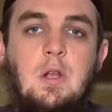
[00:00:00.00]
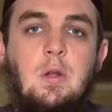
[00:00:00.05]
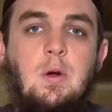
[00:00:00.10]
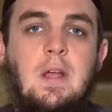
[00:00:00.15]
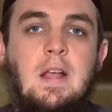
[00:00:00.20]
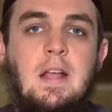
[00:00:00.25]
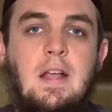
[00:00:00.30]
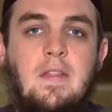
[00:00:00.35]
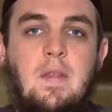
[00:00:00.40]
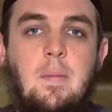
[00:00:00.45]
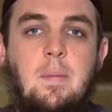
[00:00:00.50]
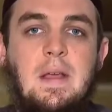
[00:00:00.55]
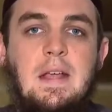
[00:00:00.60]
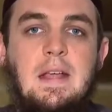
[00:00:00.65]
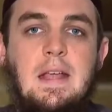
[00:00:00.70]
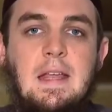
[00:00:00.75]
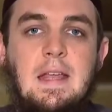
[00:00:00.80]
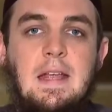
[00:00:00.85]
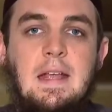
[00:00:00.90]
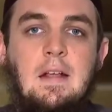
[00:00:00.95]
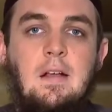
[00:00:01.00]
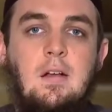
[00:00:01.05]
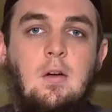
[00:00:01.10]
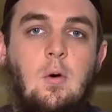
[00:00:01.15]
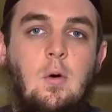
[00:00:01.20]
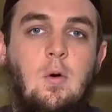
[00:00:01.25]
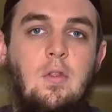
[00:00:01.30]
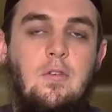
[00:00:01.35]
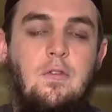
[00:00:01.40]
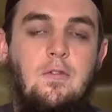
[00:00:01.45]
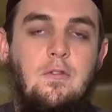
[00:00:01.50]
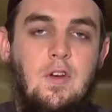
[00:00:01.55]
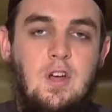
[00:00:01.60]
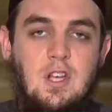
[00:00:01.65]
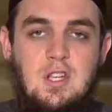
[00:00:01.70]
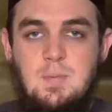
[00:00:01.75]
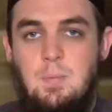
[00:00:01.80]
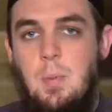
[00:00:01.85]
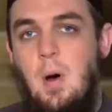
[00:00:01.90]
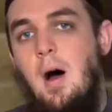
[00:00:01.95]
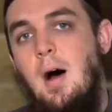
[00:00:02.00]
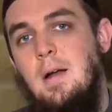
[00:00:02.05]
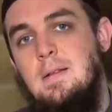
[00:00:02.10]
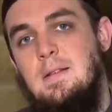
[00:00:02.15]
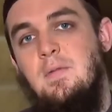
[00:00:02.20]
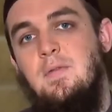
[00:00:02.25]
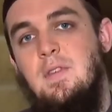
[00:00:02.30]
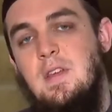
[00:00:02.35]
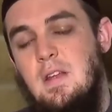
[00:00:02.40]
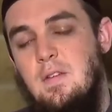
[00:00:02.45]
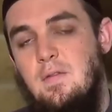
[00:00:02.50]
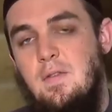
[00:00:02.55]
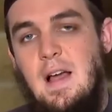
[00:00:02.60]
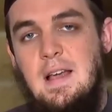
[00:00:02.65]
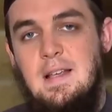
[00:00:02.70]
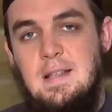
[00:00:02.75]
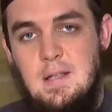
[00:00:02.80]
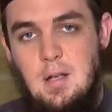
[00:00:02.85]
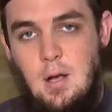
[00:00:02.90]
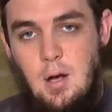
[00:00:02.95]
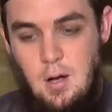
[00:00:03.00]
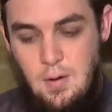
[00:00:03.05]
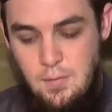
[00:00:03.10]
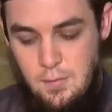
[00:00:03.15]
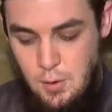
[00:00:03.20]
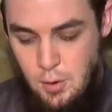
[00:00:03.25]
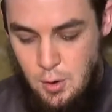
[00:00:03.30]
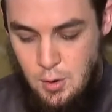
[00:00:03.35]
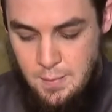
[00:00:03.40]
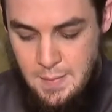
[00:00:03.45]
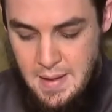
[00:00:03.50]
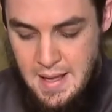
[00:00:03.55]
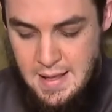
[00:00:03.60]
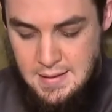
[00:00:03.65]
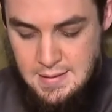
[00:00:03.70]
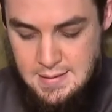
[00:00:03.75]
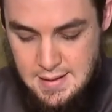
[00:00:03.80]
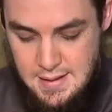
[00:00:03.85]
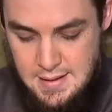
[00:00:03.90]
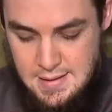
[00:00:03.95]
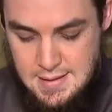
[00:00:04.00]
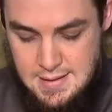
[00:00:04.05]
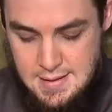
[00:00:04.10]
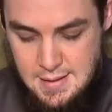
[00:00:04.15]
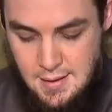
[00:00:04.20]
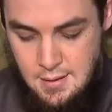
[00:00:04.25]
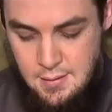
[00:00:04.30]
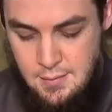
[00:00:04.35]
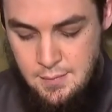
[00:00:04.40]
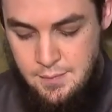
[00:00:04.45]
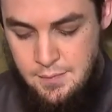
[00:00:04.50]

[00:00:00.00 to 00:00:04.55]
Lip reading: looking at the beginning or the first part of the advice of Luqman to his son.